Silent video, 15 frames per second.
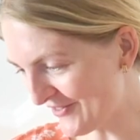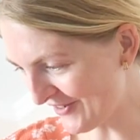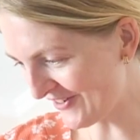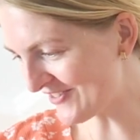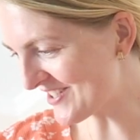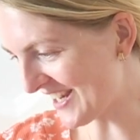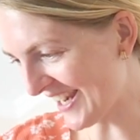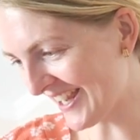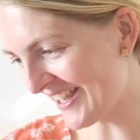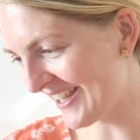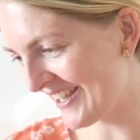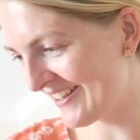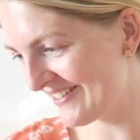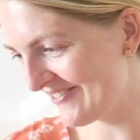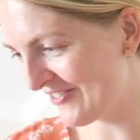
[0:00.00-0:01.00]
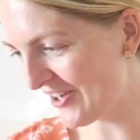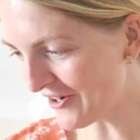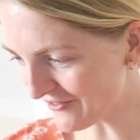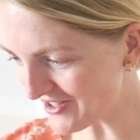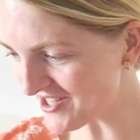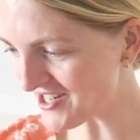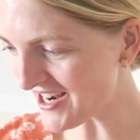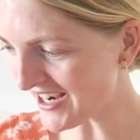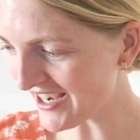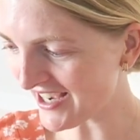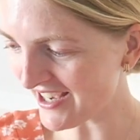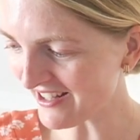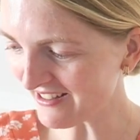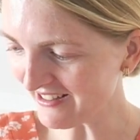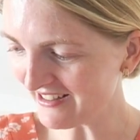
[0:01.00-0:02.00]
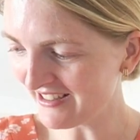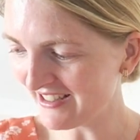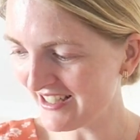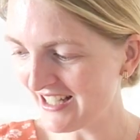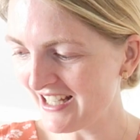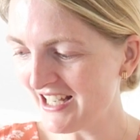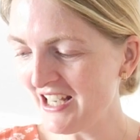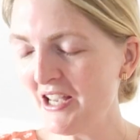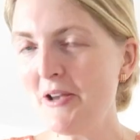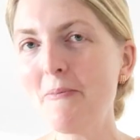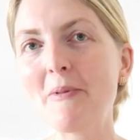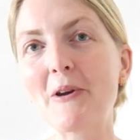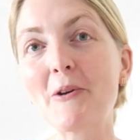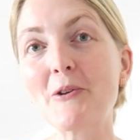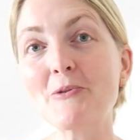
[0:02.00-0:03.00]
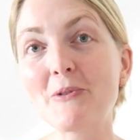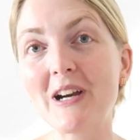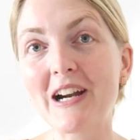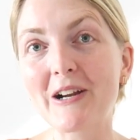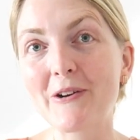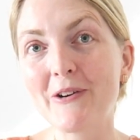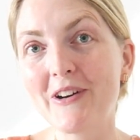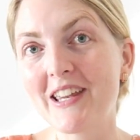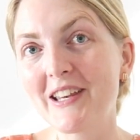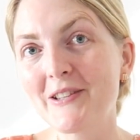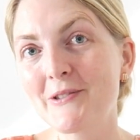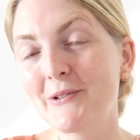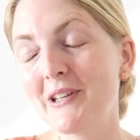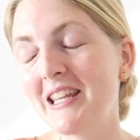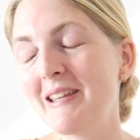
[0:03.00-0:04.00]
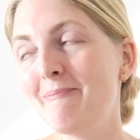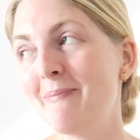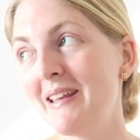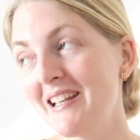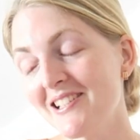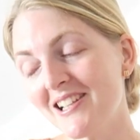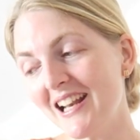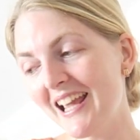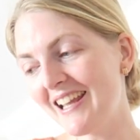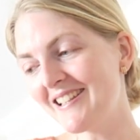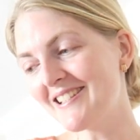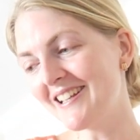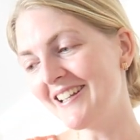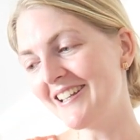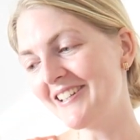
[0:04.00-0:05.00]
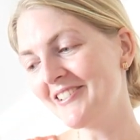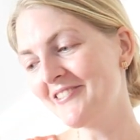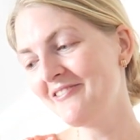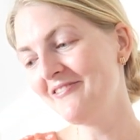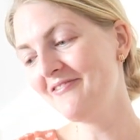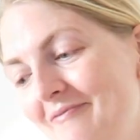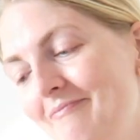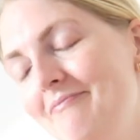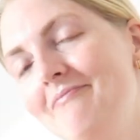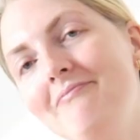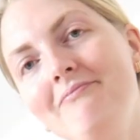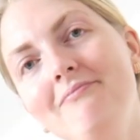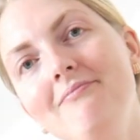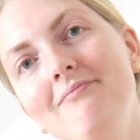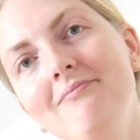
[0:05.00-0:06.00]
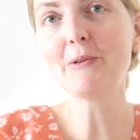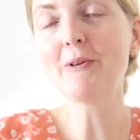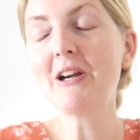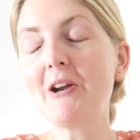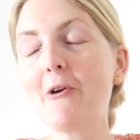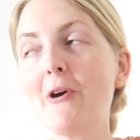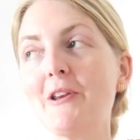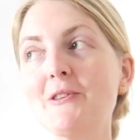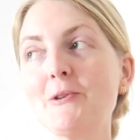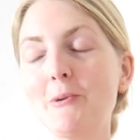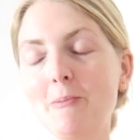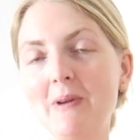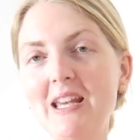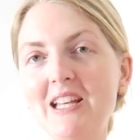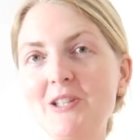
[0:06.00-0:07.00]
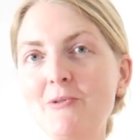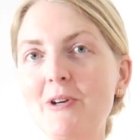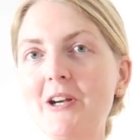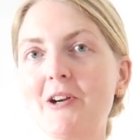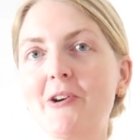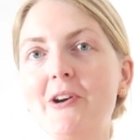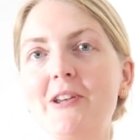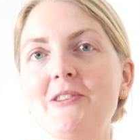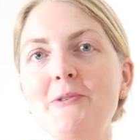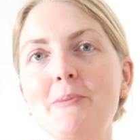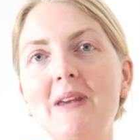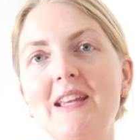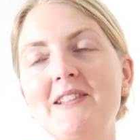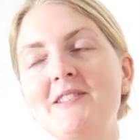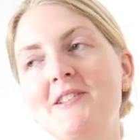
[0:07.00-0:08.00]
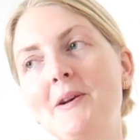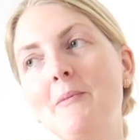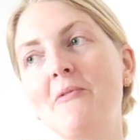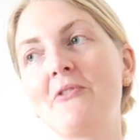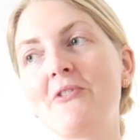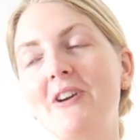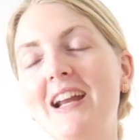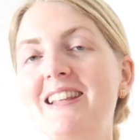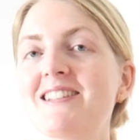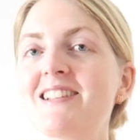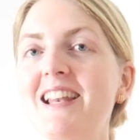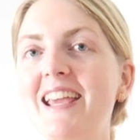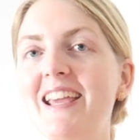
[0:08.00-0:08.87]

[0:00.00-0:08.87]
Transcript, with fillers: Wat wil je zeggen? Wil je wat zeggen? Because we're going to the beach later. But we're going to the beach, we're going to meet some friends